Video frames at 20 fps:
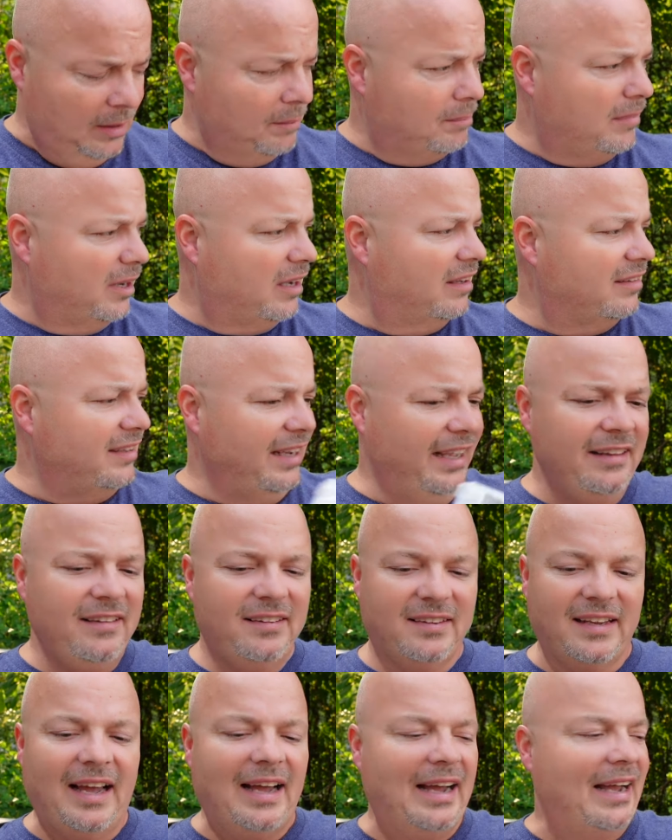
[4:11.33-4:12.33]
because
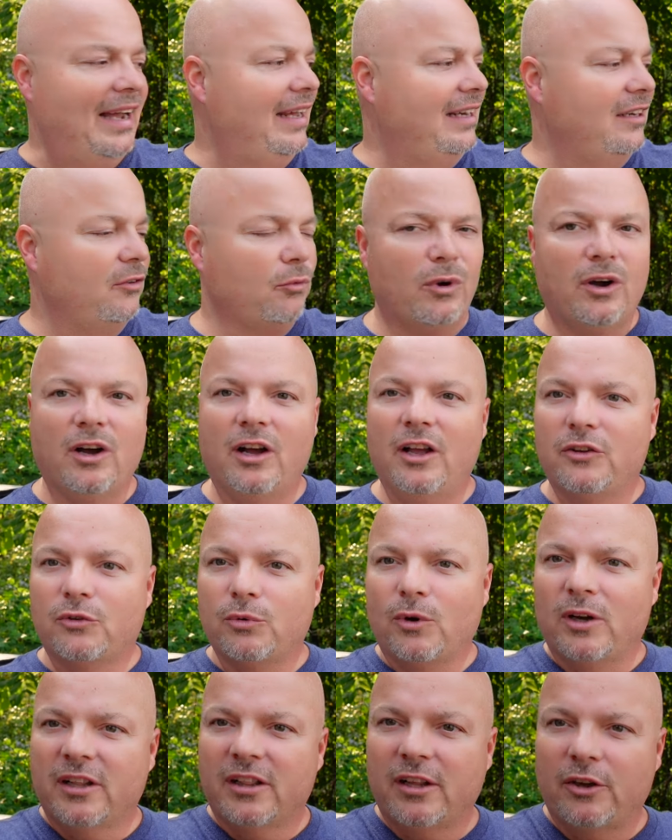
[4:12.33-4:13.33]
inside was
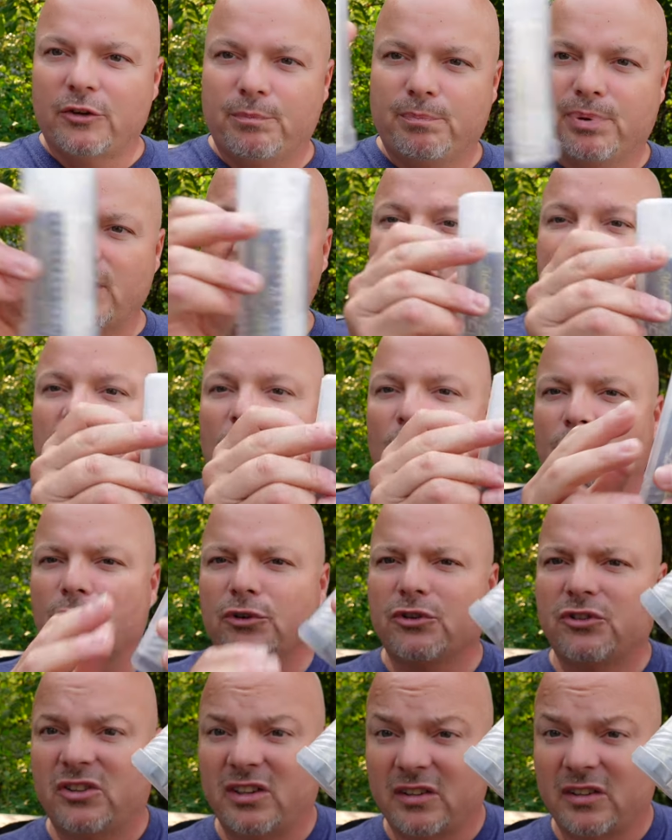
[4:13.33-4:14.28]
one of those brush holders.